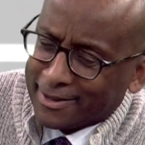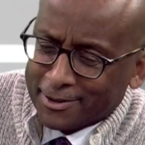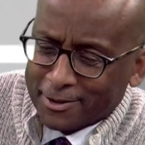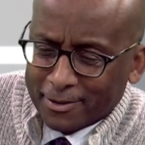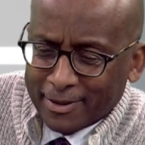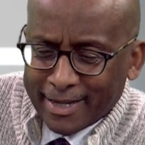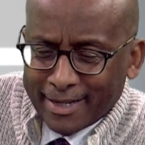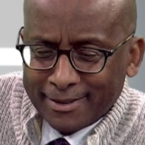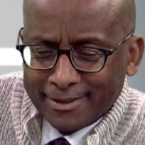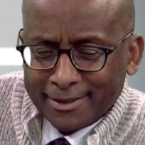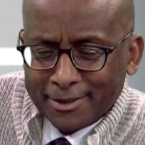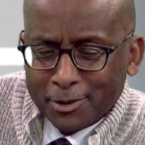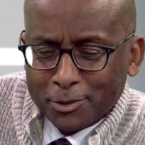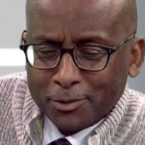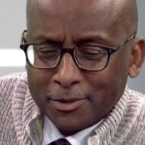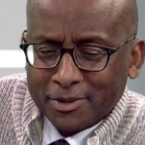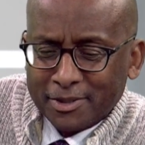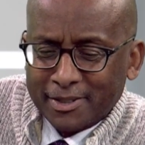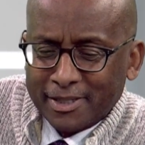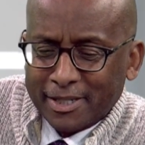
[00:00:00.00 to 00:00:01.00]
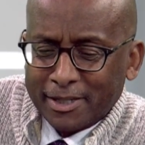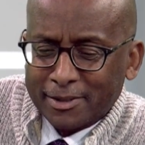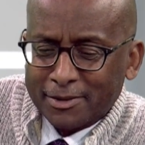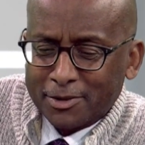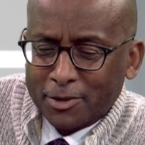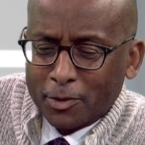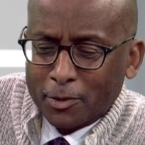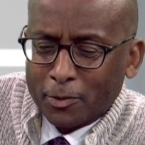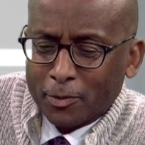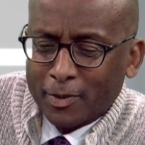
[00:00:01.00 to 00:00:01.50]
so that's yeah. interesting.
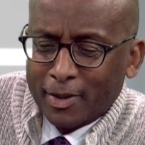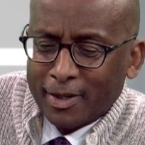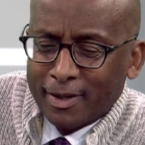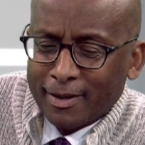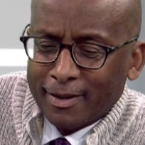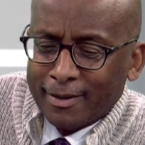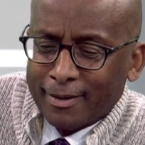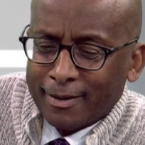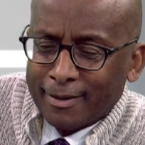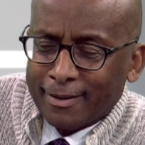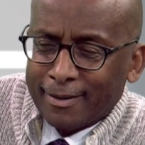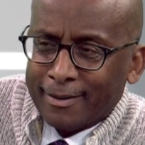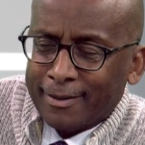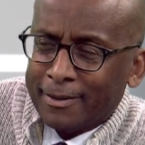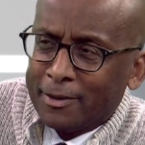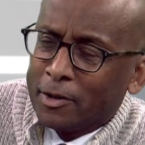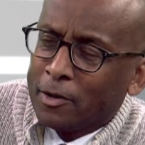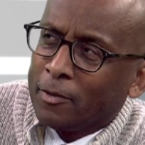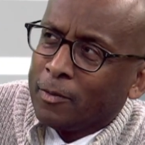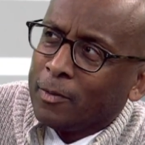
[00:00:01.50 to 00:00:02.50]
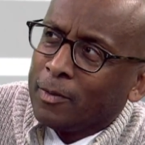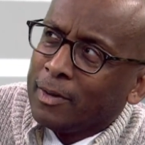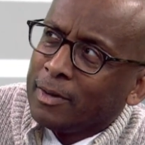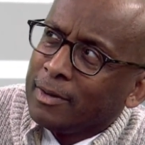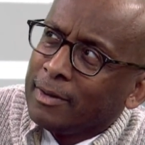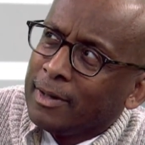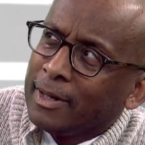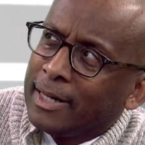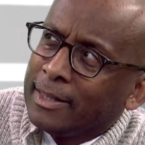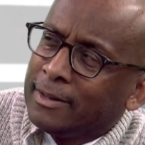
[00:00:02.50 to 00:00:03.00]
So, you know,
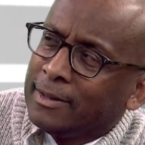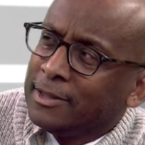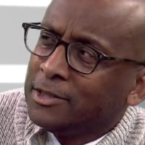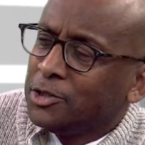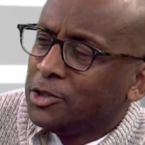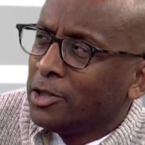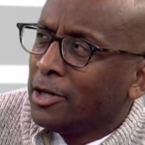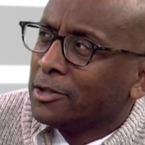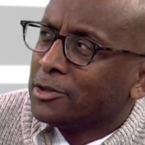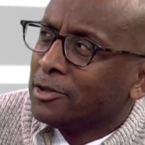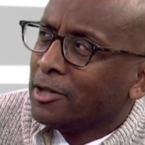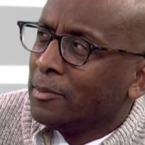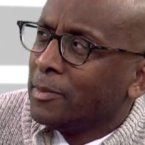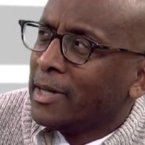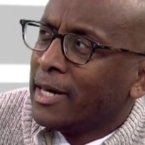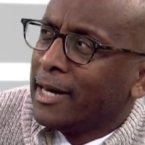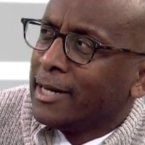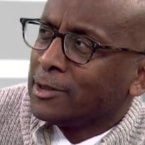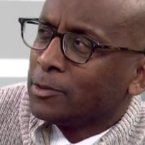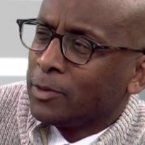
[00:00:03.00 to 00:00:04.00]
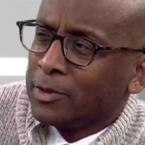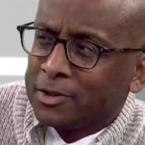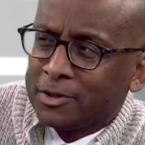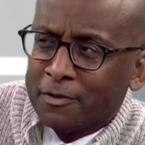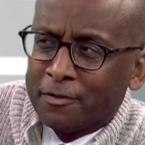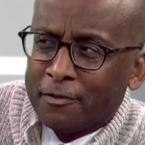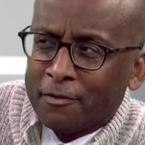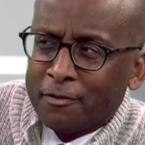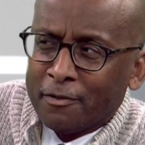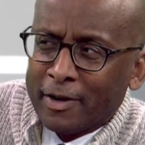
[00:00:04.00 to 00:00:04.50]
at this juncture, I'm going to ask what's the
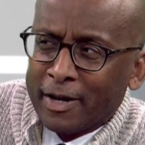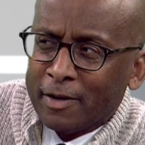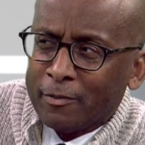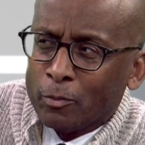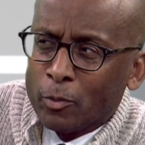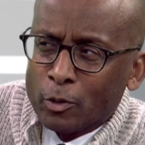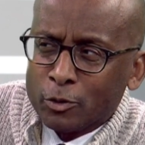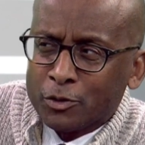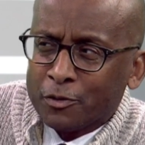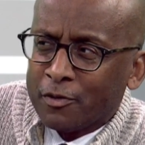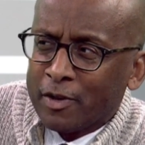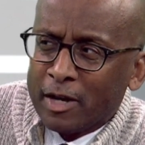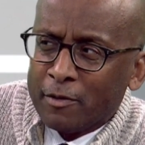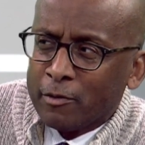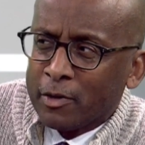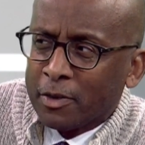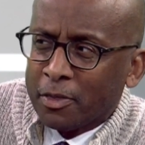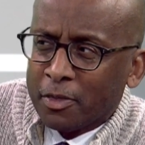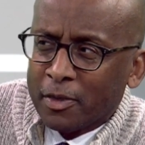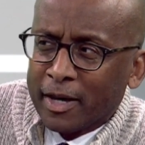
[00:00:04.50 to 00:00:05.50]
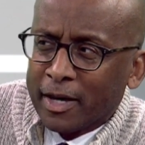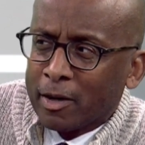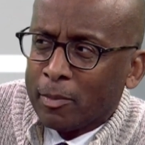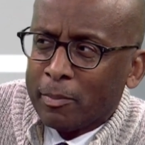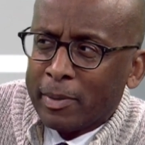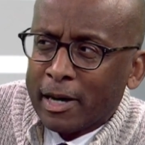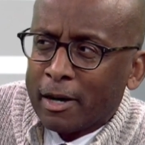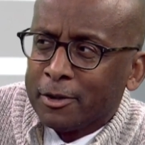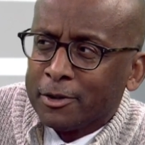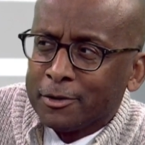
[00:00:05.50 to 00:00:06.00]
fav most favorite thing
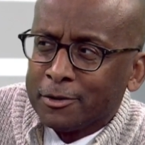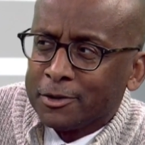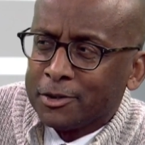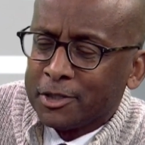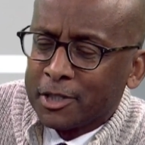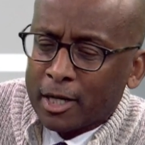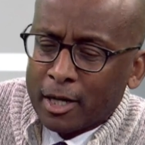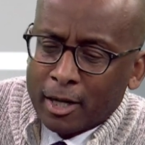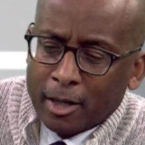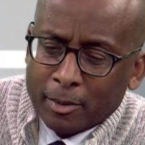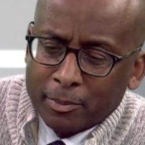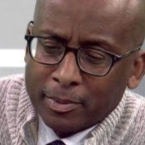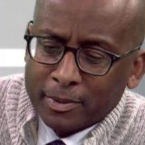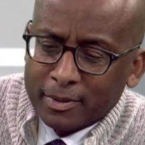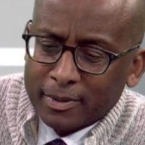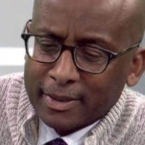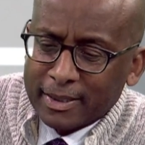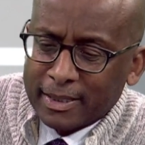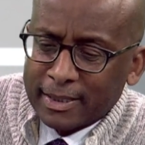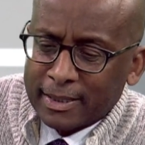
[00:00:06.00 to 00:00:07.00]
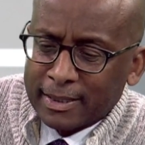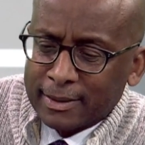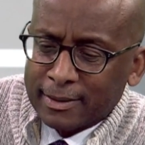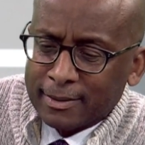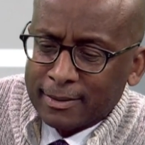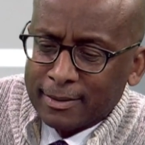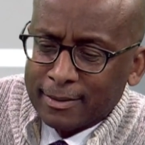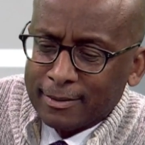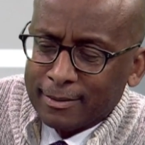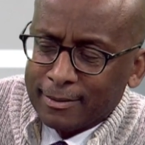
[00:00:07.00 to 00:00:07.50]
about your job? And
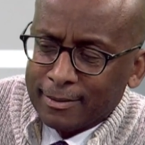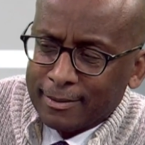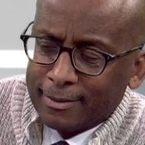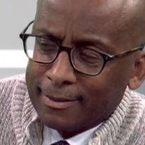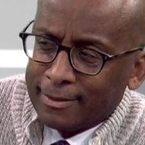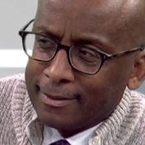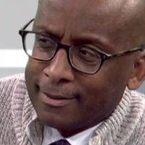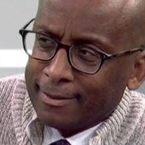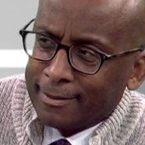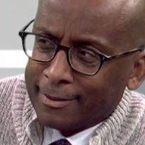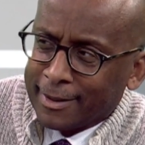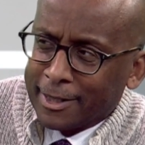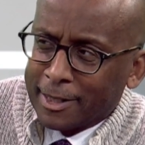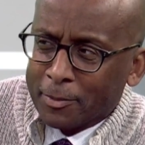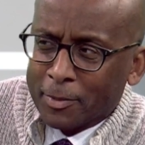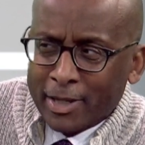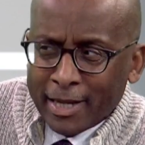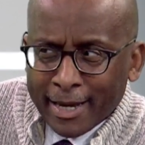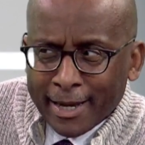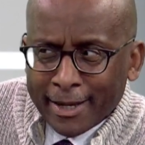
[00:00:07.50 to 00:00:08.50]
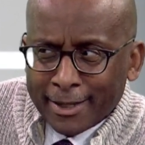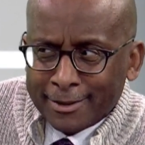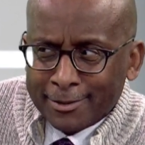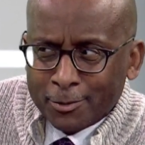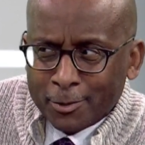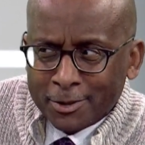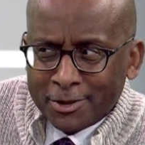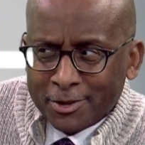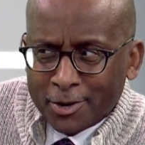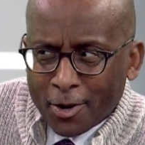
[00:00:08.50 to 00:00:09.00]
then I'm going to ask,
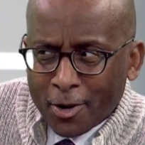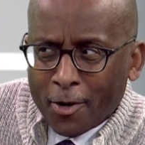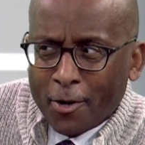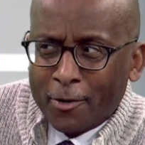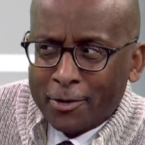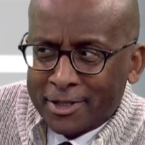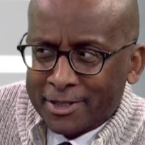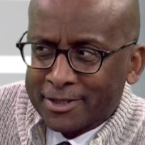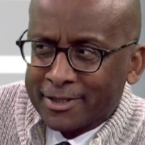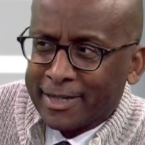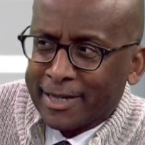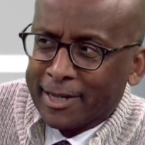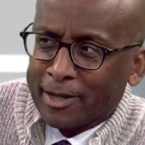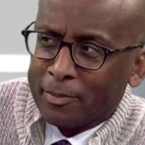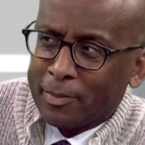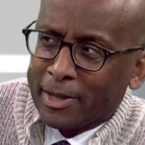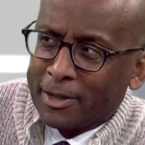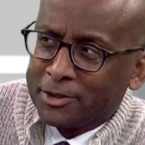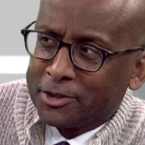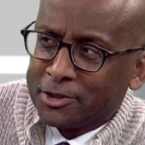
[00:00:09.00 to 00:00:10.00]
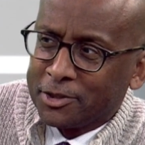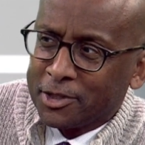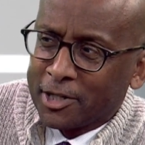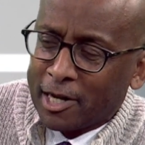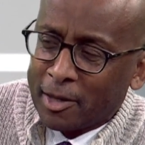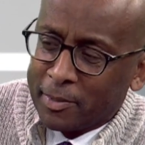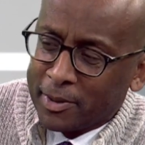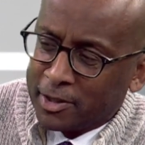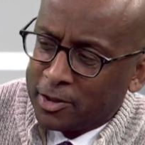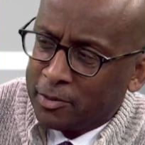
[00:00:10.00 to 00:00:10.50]
what's the hardest thing about oh. your
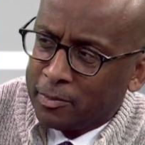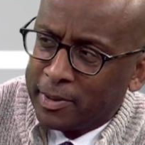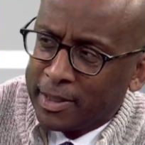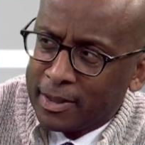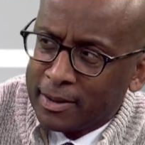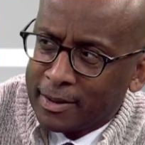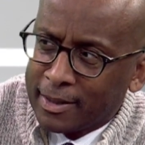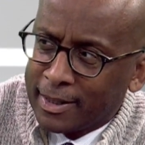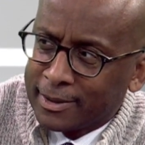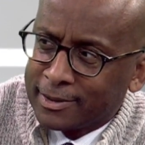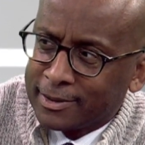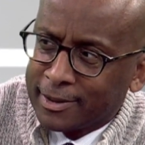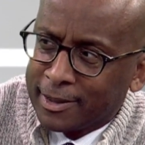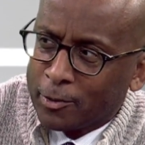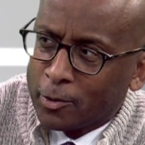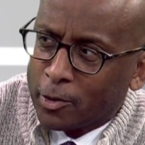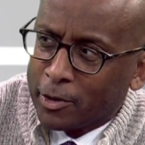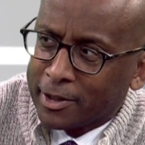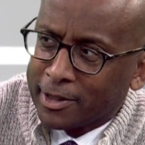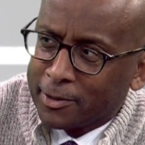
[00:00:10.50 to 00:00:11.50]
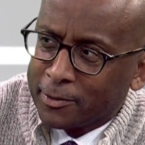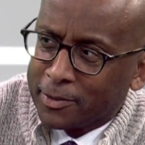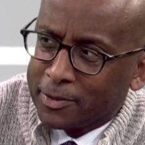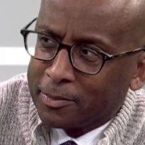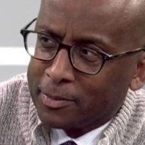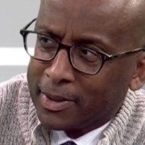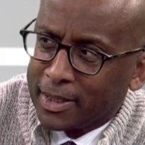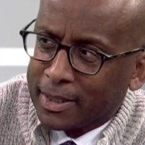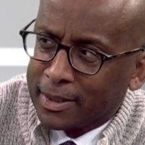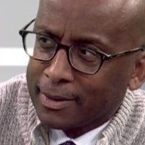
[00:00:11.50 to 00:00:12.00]
job? And you better not say working with
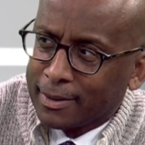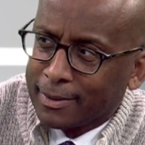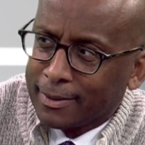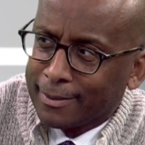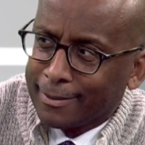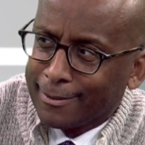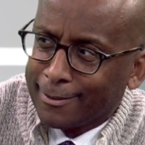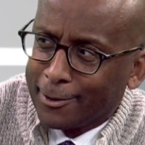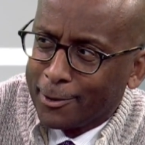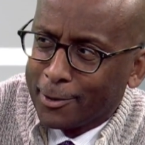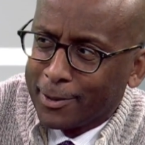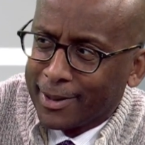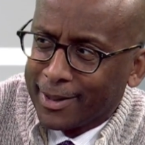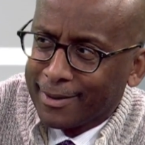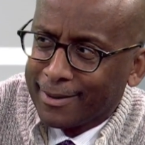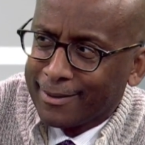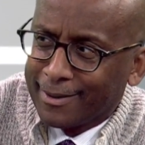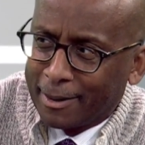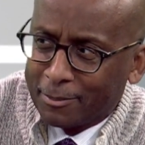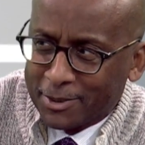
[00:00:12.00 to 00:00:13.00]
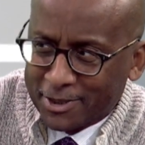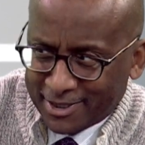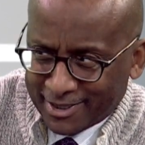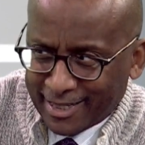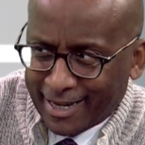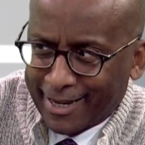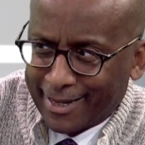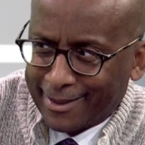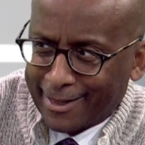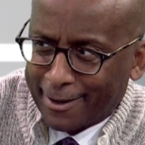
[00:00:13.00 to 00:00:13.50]
me. Yeah. Okay? I'm just
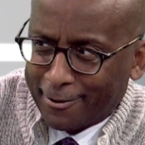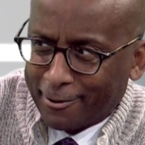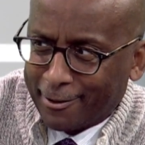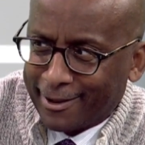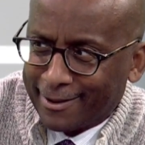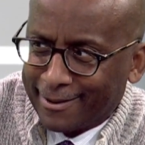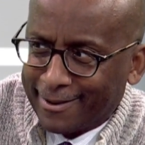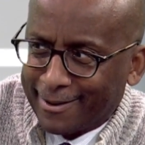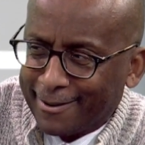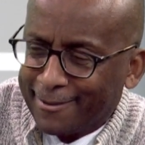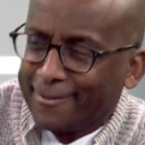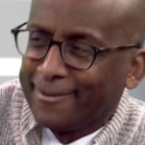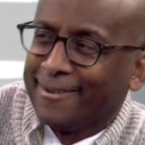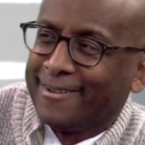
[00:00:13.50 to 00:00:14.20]
saying that right now.